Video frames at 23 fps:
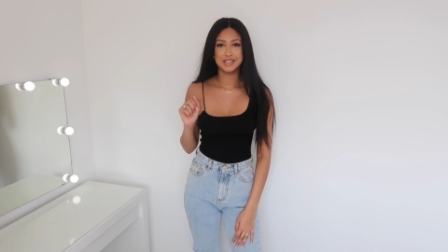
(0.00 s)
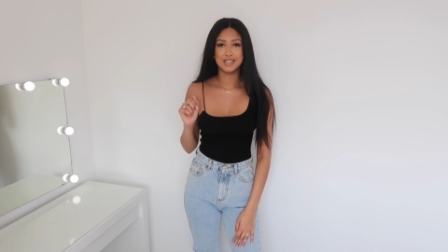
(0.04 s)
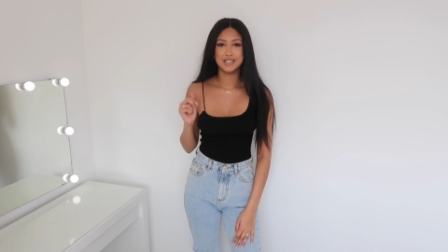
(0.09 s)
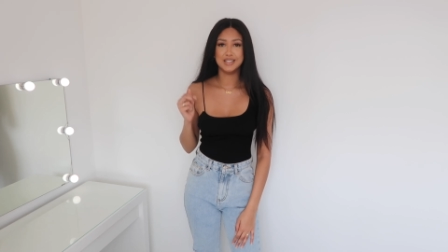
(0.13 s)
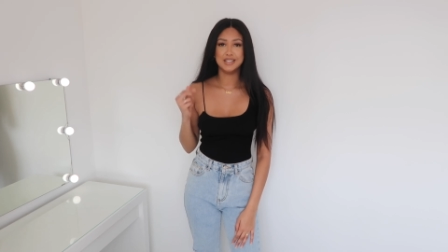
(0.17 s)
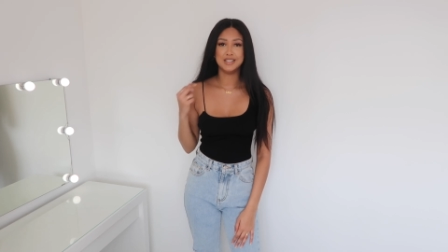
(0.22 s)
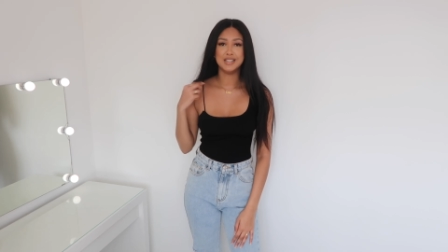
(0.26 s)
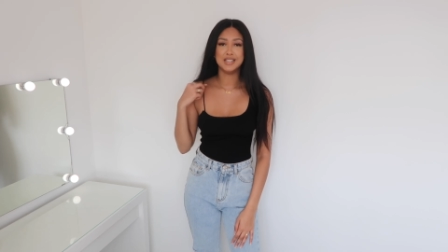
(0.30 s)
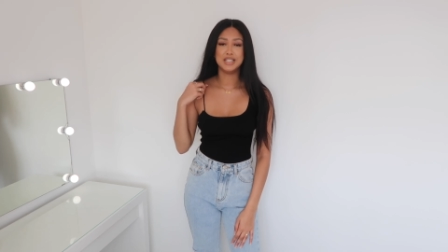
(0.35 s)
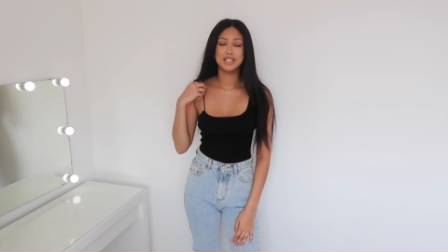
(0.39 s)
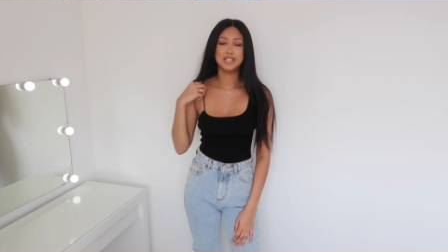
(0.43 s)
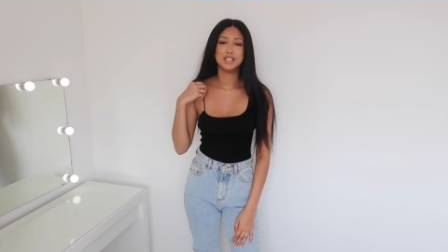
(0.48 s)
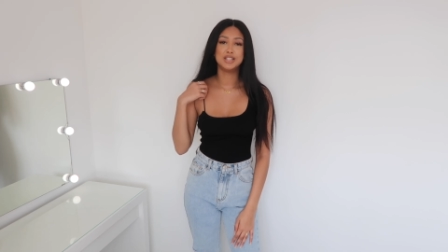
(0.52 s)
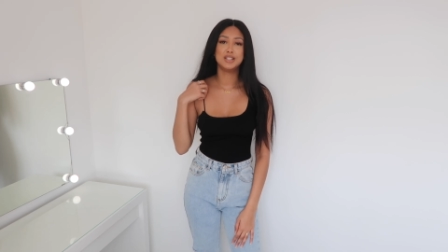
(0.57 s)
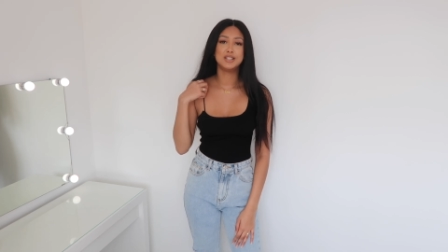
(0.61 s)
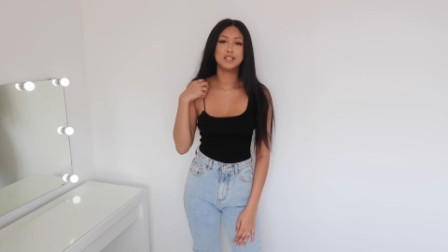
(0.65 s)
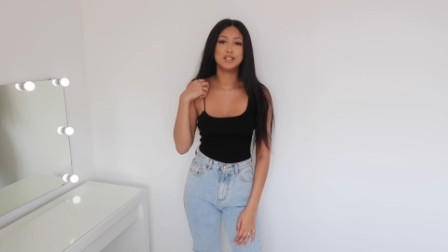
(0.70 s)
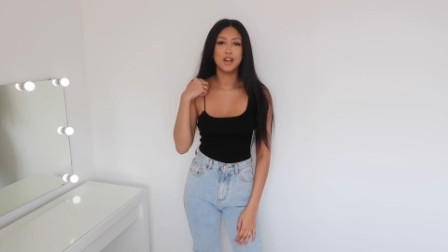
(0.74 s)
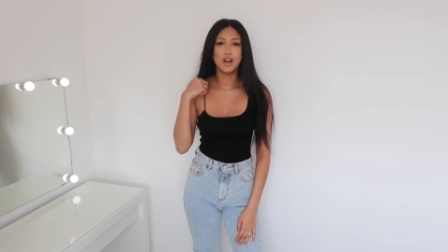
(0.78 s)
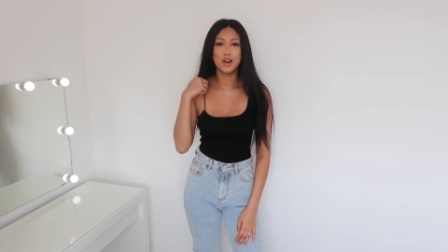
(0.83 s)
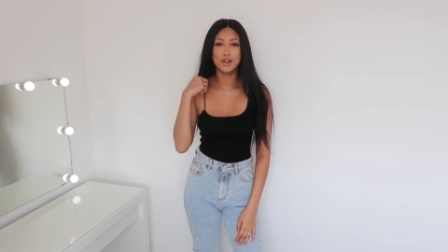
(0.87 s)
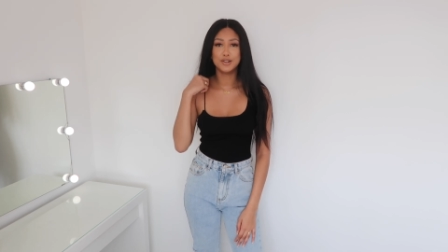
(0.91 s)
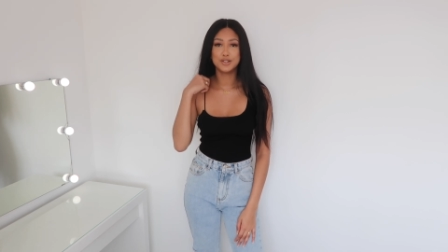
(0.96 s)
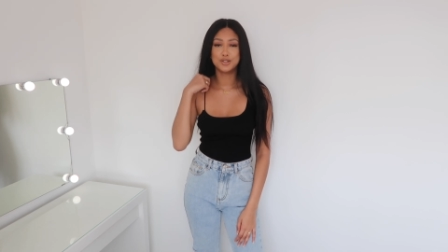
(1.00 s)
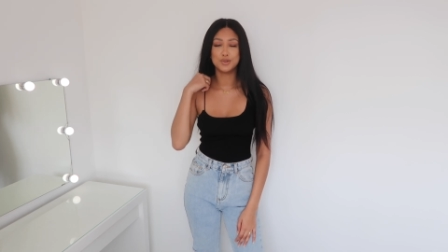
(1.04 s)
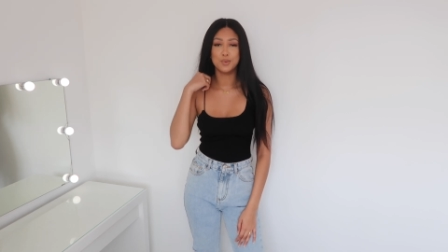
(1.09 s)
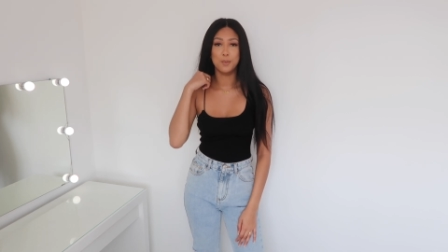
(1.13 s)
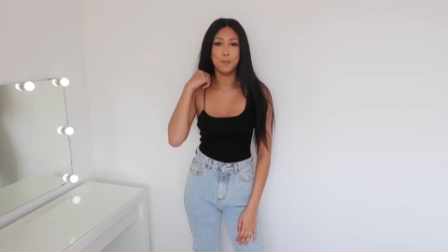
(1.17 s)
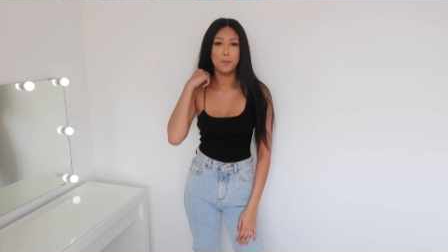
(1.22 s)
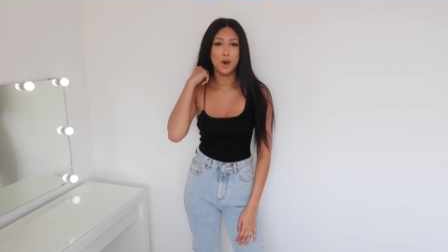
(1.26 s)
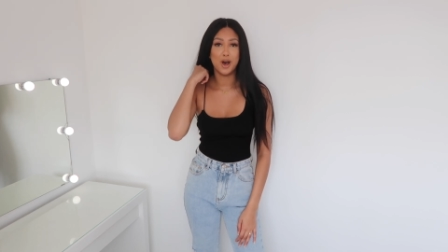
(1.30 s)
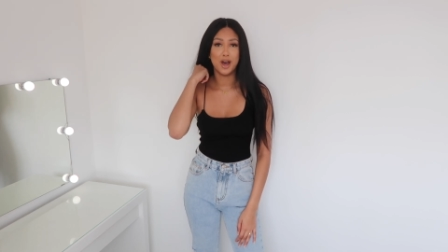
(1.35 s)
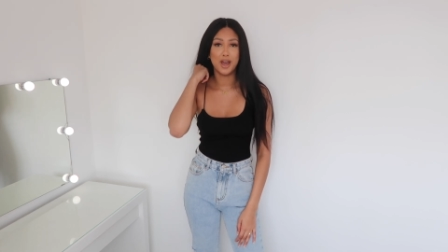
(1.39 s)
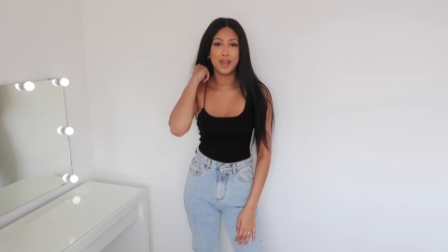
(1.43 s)
This is
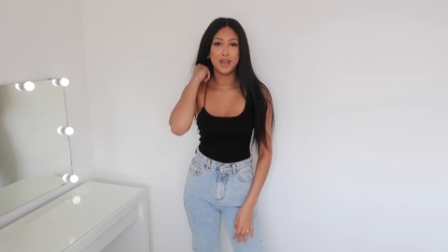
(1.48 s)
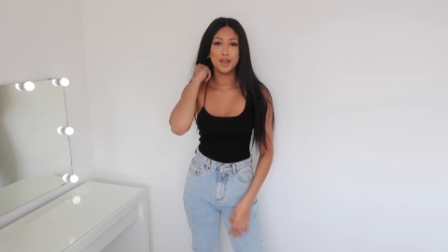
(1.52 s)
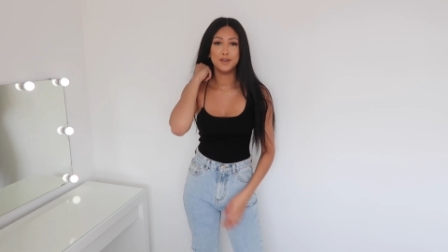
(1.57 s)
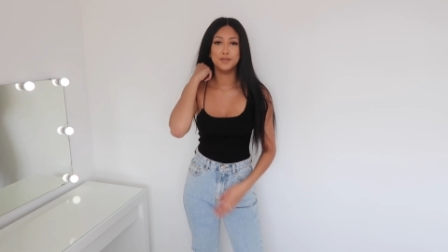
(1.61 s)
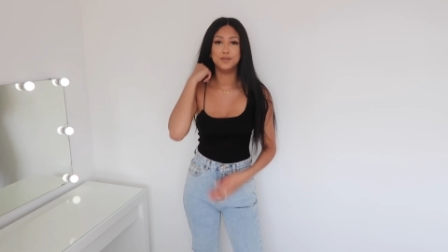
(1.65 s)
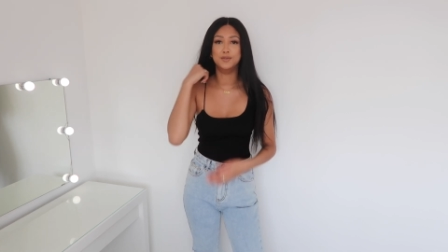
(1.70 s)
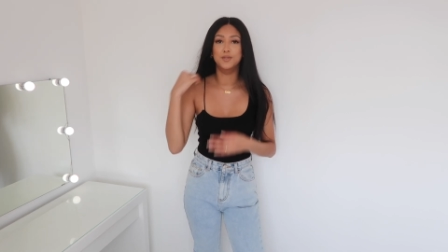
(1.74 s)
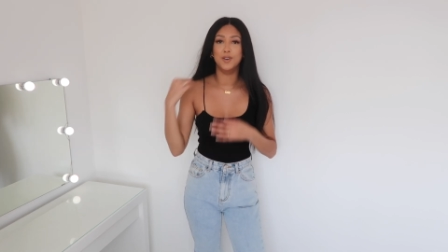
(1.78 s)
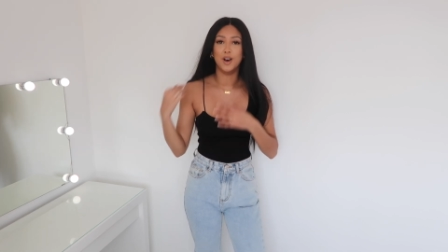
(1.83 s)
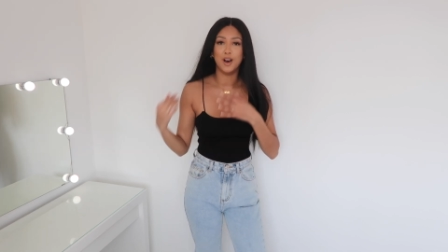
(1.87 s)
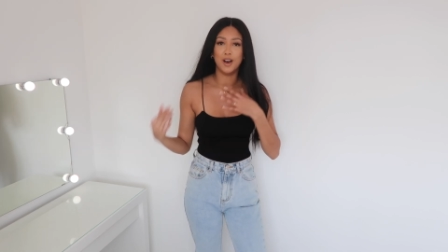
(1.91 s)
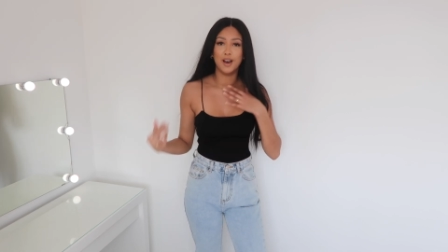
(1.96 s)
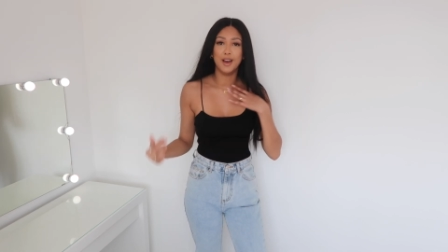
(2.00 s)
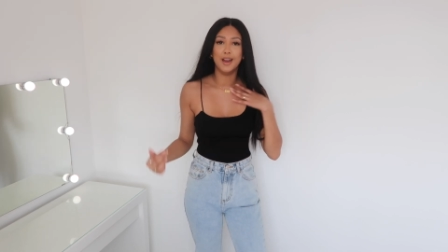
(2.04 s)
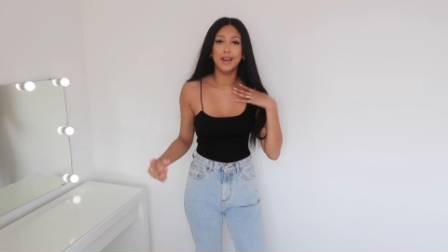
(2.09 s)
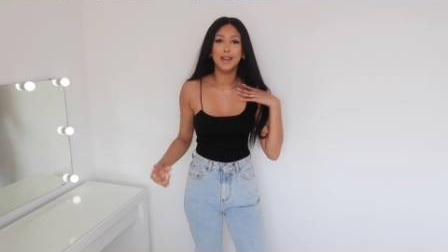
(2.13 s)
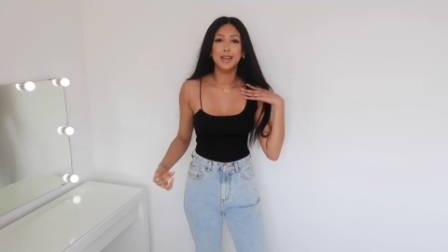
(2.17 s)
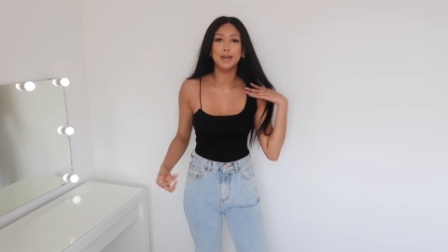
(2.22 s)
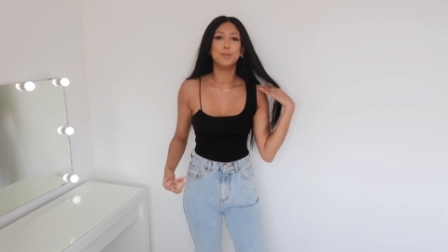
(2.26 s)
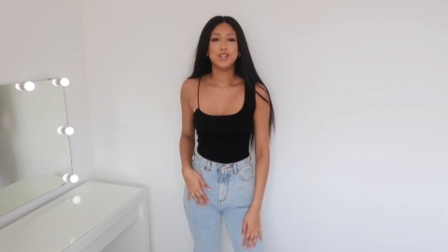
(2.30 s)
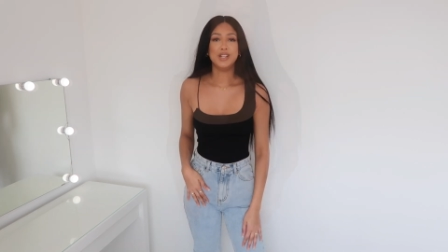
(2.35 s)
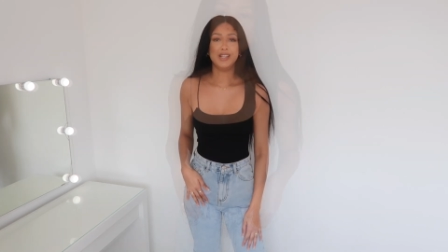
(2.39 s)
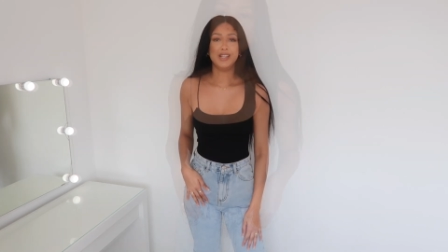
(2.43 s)
such my vibe.